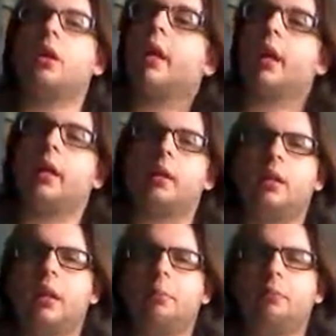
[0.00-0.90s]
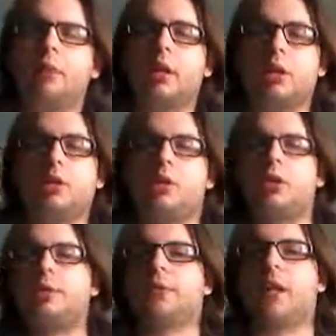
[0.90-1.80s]
and I'm pretty sure it's
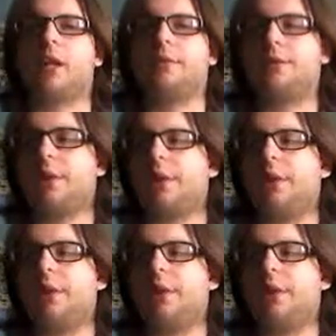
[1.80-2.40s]
over chess.